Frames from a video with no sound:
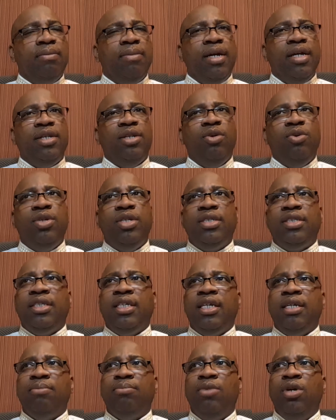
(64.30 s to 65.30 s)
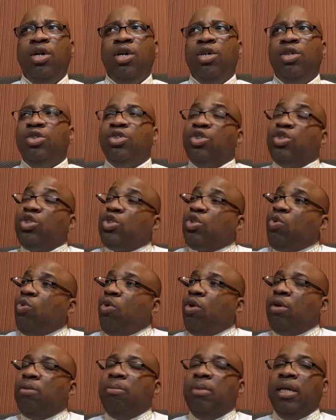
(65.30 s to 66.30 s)
him, I noticed him
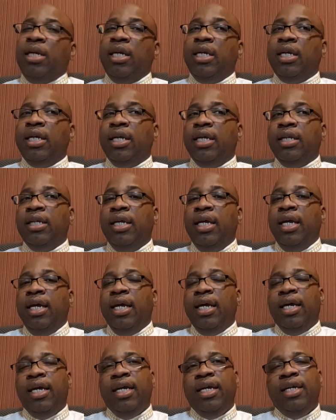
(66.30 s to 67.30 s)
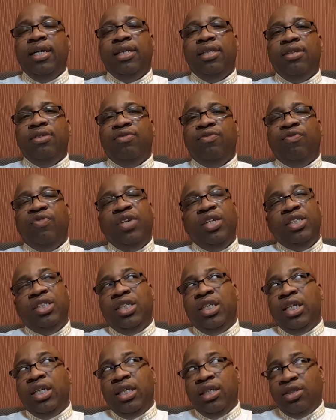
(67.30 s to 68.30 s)
squirming and
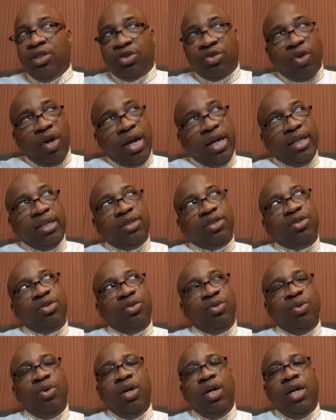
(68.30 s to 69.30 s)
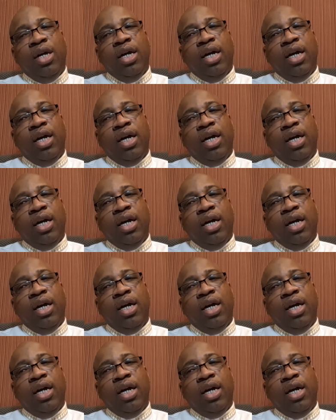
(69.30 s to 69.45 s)
fidgeting, trying to